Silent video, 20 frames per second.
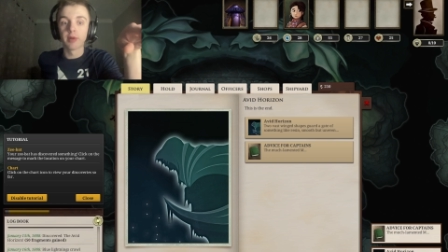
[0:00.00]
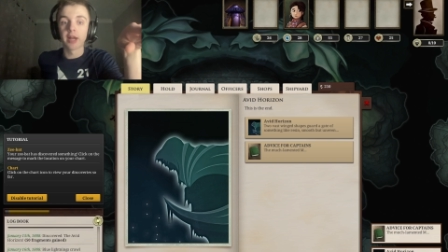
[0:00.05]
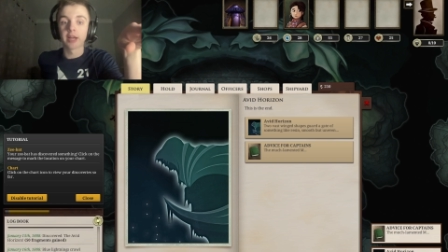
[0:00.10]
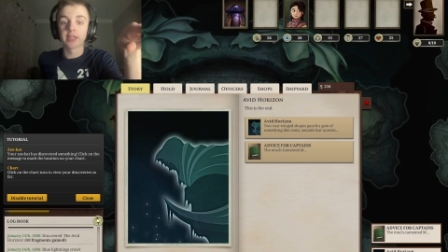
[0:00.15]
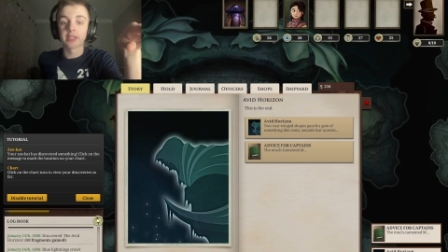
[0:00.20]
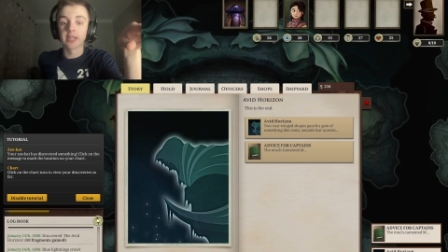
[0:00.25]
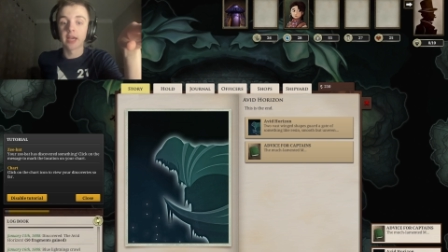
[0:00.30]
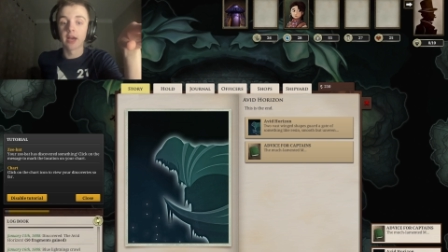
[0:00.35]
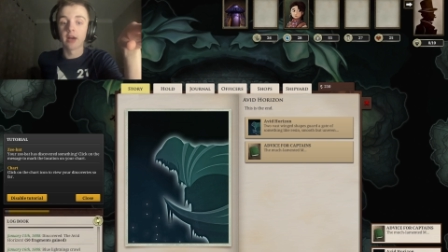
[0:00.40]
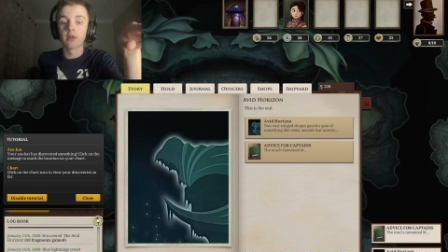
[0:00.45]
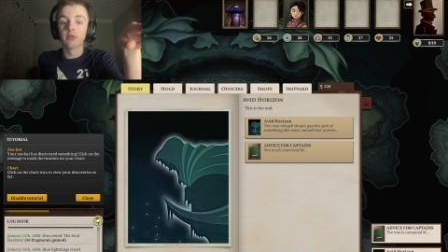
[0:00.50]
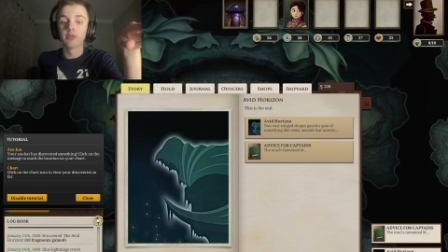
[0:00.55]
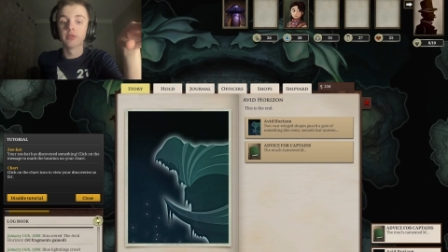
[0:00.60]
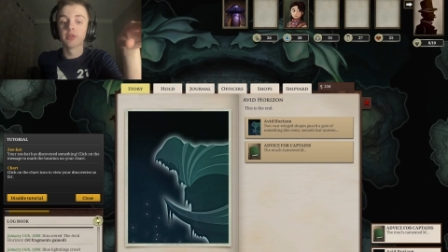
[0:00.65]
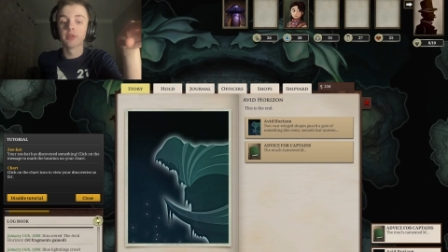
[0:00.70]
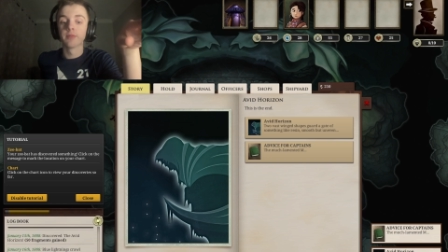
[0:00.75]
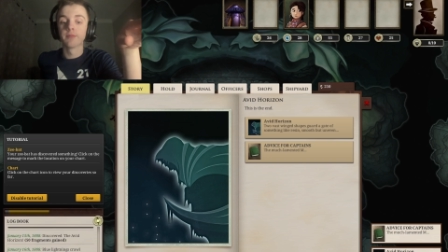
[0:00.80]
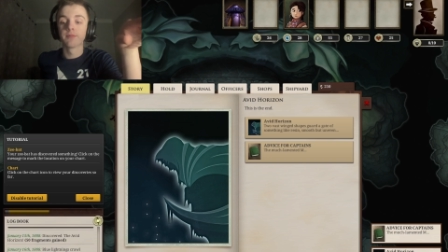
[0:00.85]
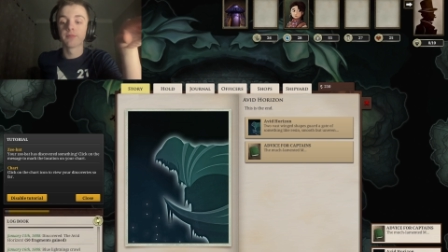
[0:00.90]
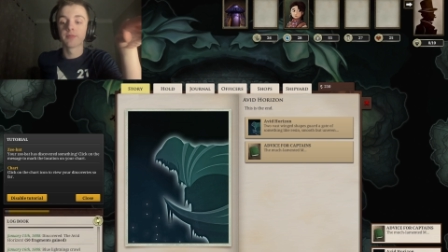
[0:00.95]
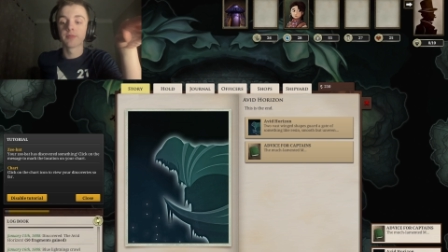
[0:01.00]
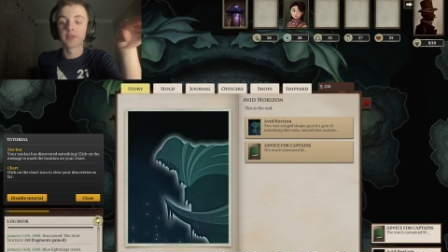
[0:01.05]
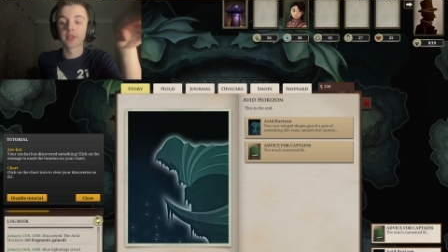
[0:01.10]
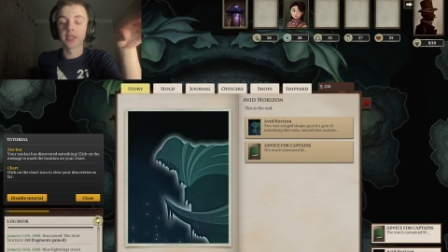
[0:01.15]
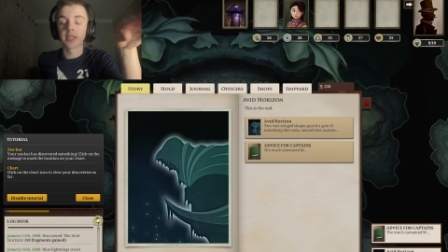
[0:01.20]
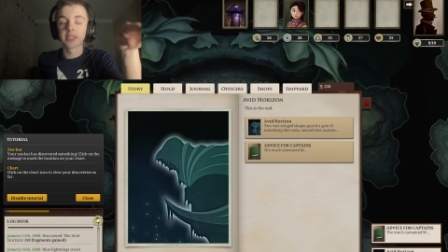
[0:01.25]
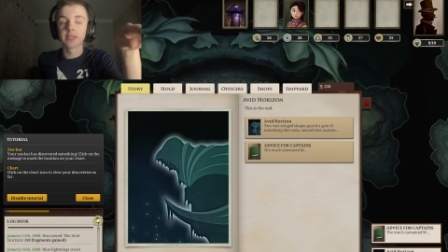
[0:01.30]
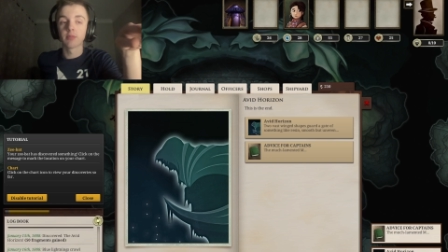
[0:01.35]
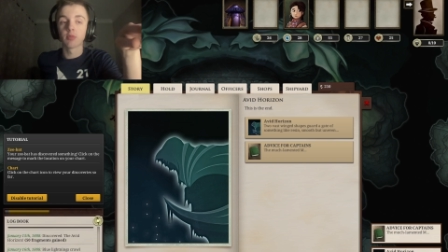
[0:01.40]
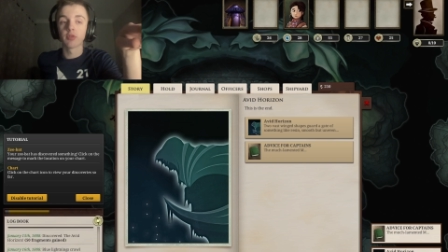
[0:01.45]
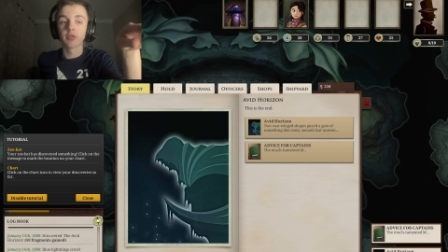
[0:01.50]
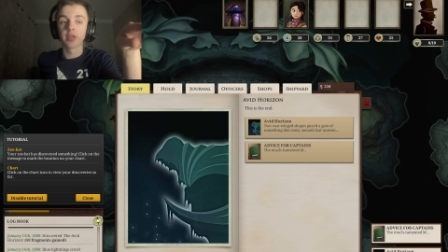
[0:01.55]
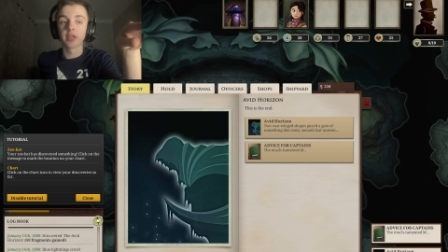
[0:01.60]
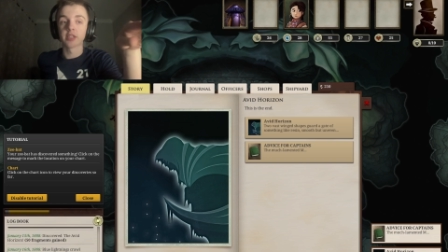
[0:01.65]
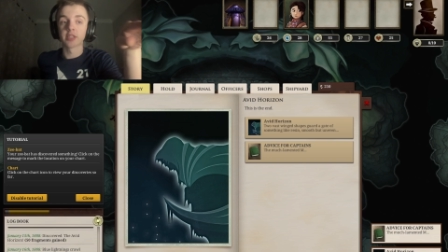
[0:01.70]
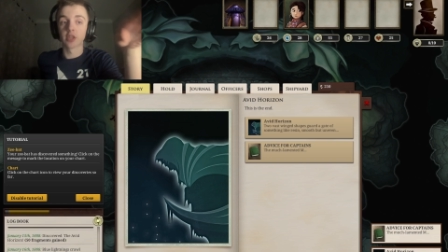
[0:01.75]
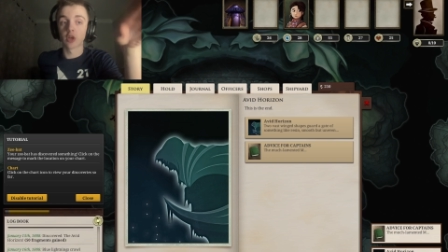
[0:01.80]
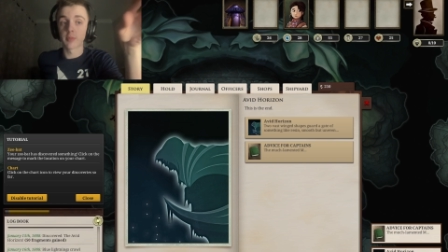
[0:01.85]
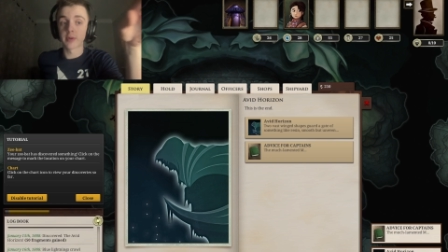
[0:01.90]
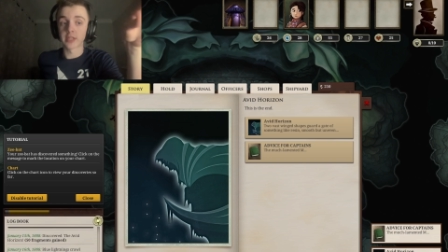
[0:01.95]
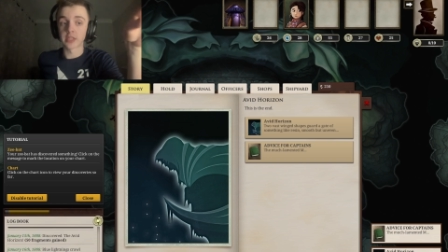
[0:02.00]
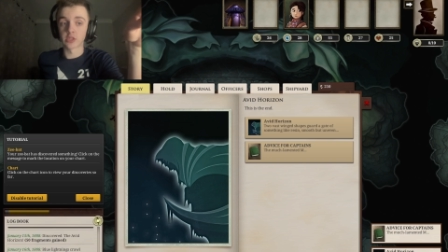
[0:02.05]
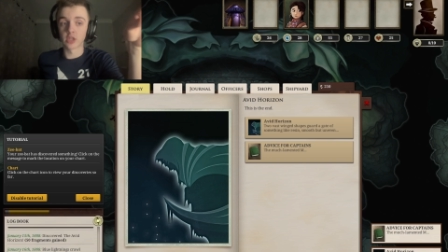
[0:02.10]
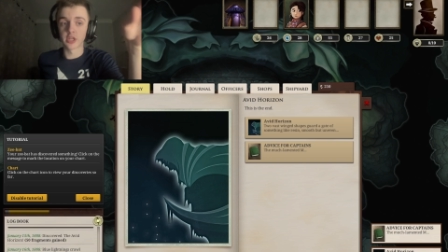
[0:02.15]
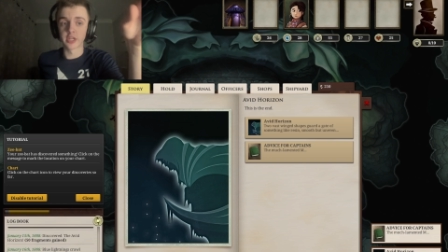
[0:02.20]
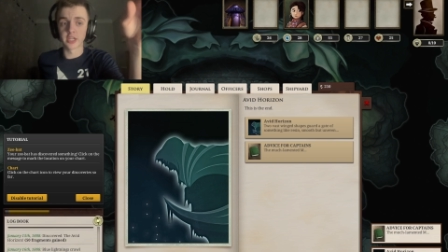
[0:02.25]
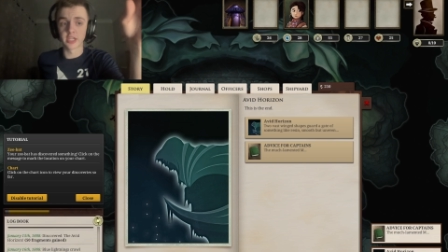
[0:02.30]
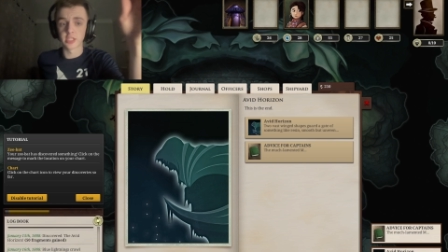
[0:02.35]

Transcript: back down, get some more things, go back to London,